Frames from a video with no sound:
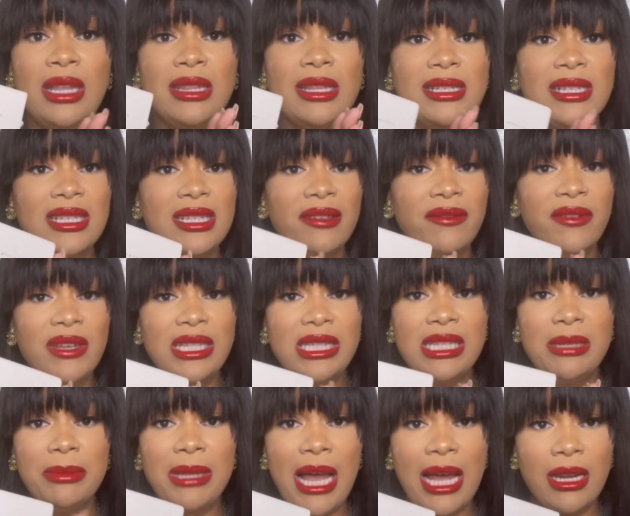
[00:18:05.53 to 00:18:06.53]
This is the
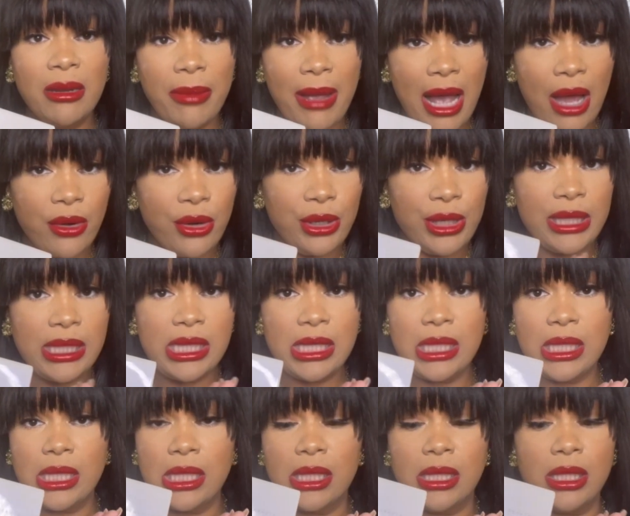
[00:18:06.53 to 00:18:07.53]
Fenty blotting powder. This
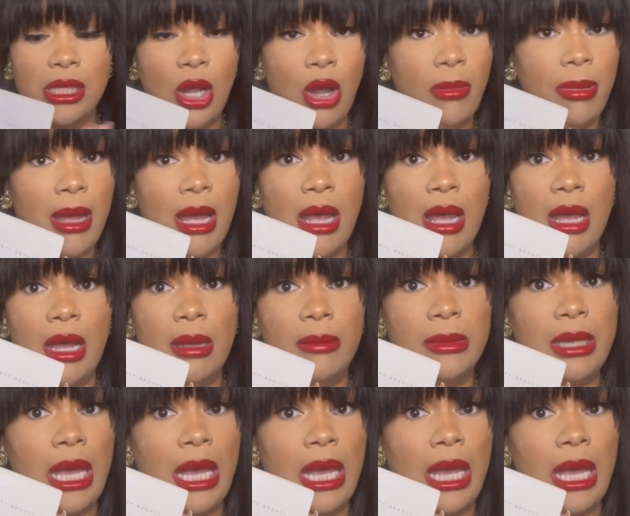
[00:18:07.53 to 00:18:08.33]
is so bomb,